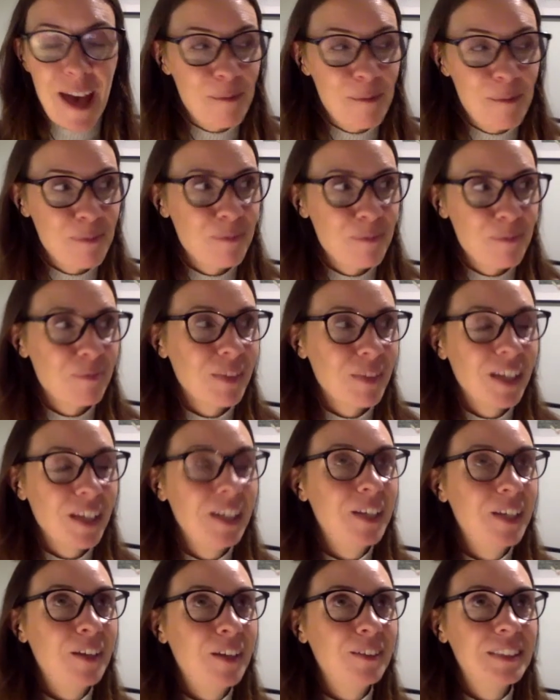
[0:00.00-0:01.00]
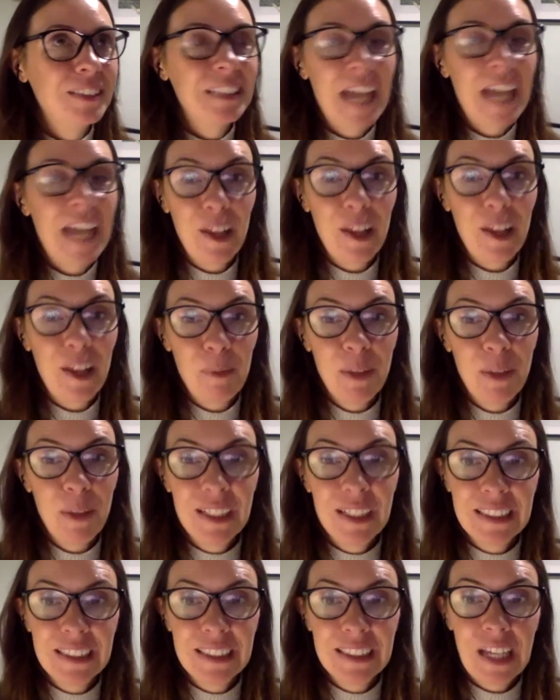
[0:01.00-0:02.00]
um you know scale
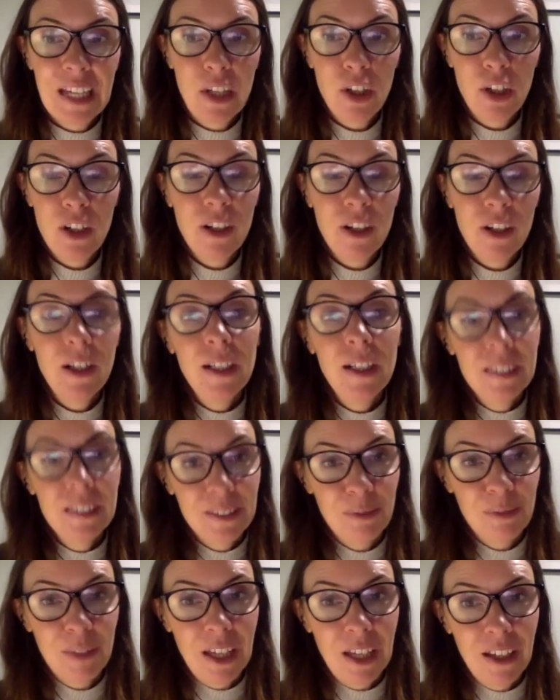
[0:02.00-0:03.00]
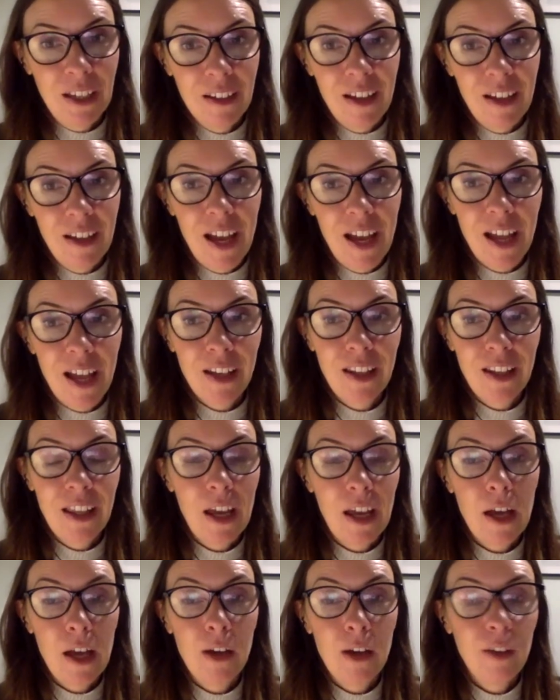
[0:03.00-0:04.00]
because then you're learning something and
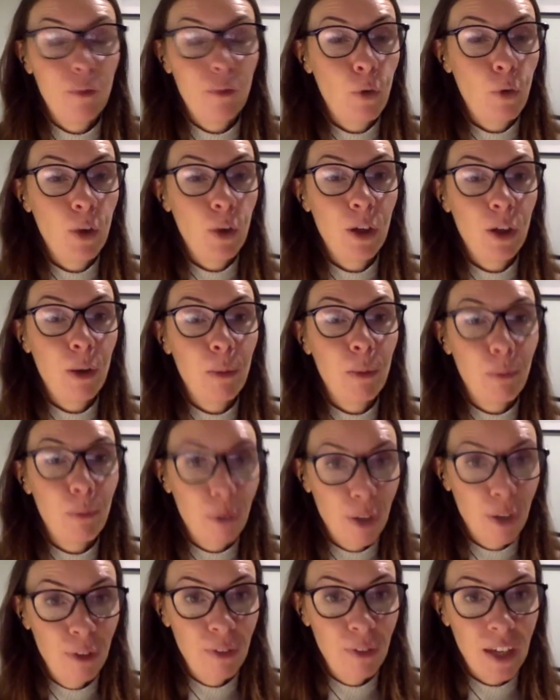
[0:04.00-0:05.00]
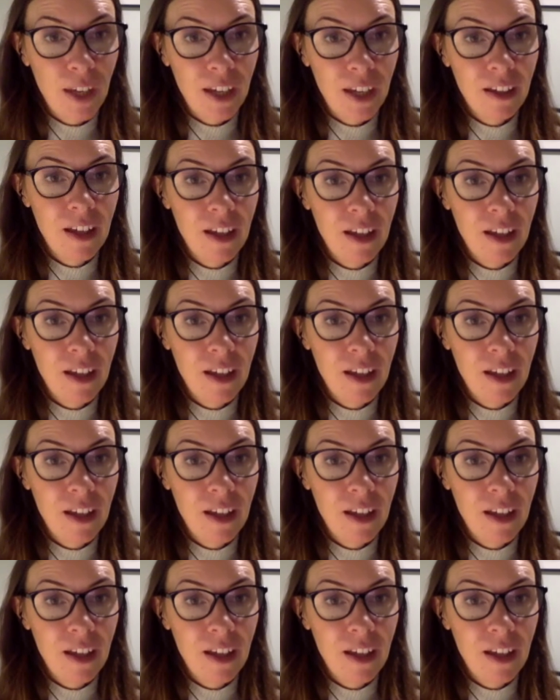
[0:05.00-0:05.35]
therefore you're improving